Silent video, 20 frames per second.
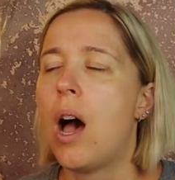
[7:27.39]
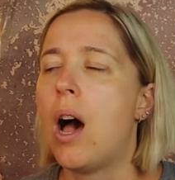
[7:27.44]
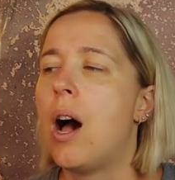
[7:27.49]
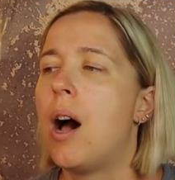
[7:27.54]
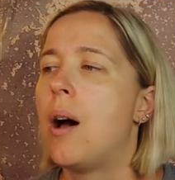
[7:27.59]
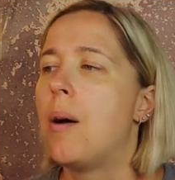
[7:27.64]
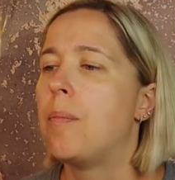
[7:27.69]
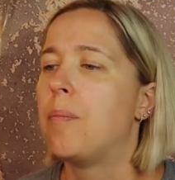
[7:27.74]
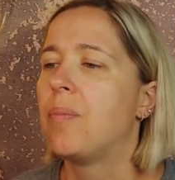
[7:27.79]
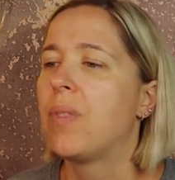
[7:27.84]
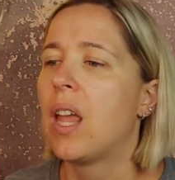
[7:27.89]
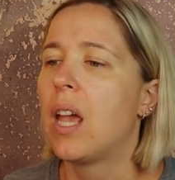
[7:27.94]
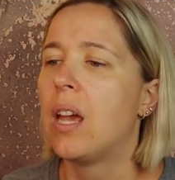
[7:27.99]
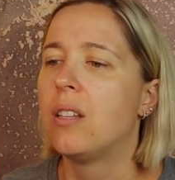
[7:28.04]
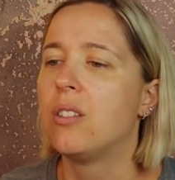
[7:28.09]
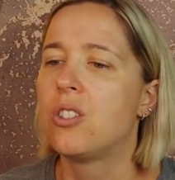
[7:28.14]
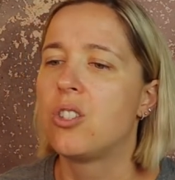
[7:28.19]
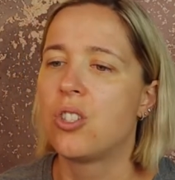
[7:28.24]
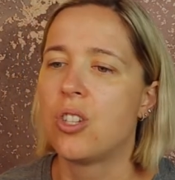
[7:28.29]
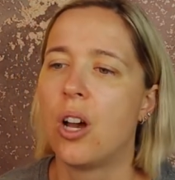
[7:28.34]
Um,
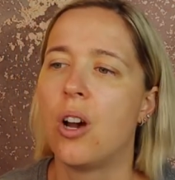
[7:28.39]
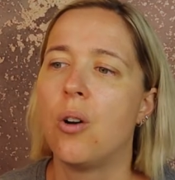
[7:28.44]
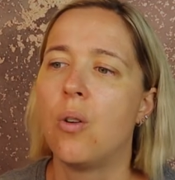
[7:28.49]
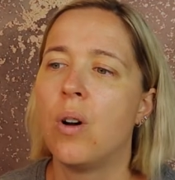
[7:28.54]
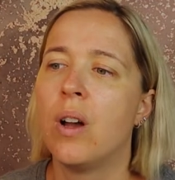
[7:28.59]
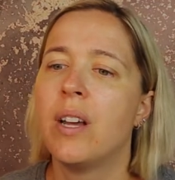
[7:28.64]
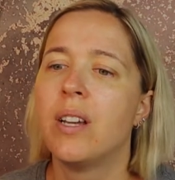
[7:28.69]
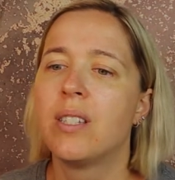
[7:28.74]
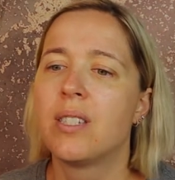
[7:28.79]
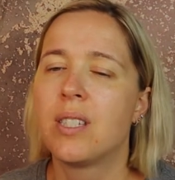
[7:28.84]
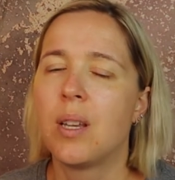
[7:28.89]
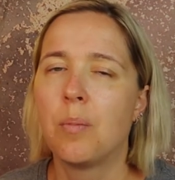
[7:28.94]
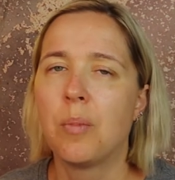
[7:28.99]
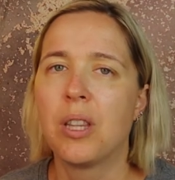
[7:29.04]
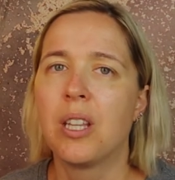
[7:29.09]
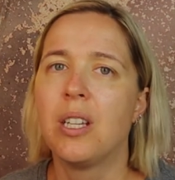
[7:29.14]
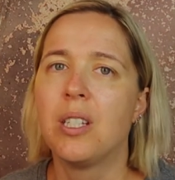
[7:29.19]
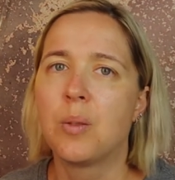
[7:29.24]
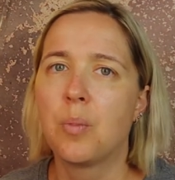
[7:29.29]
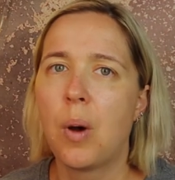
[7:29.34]
and so some
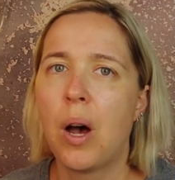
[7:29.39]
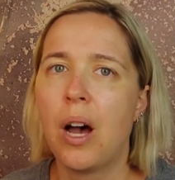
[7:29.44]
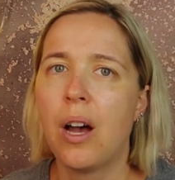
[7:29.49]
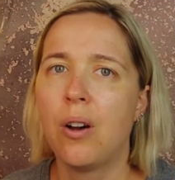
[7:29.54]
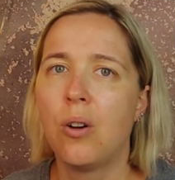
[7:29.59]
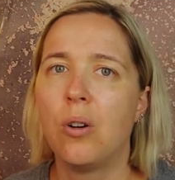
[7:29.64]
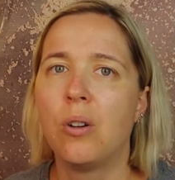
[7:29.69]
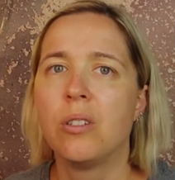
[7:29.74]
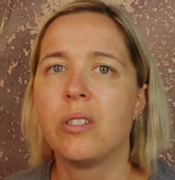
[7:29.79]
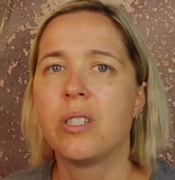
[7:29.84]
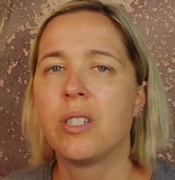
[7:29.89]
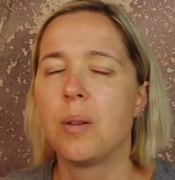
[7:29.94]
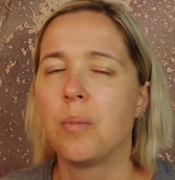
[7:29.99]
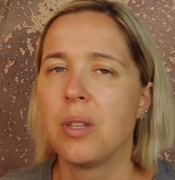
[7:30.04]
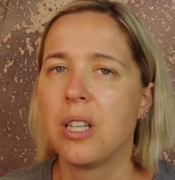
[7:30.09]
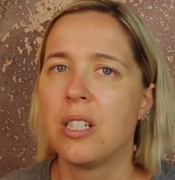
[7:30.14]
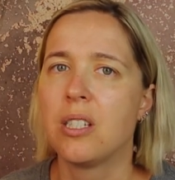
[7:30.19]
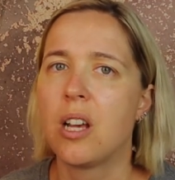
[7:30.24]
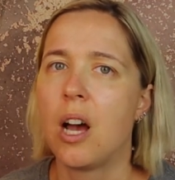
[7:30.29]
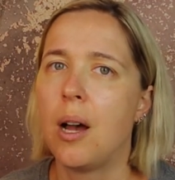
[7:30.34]
of these potholes, some
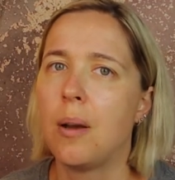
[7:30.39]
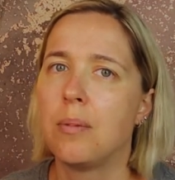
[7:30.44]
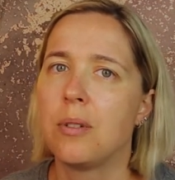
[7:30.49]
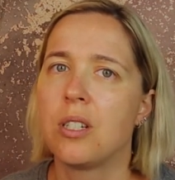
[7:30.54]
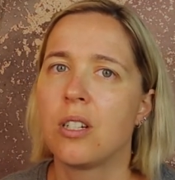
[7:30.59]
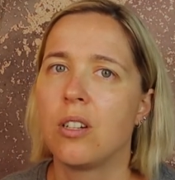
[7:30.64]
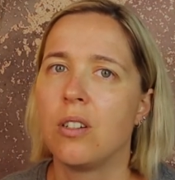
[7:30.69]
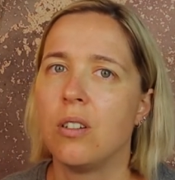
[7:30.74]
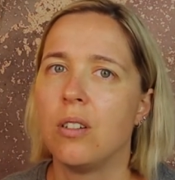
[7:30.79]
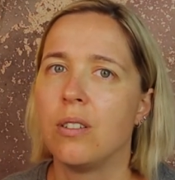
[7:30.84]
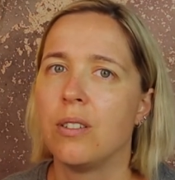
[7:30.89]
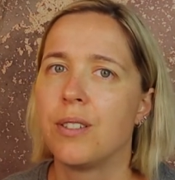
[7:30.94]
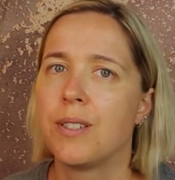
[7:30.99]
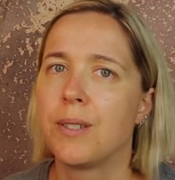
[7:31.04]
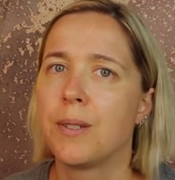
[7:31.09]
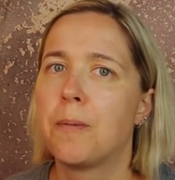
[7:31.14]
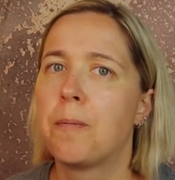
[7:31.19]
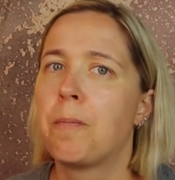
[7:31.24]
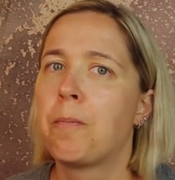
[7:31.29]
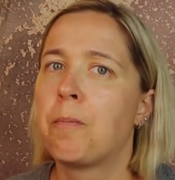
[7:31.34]
of these
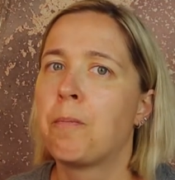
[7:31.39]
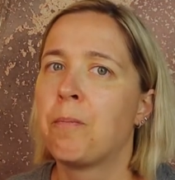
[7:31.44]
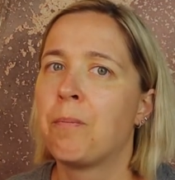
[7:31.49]
obstacles,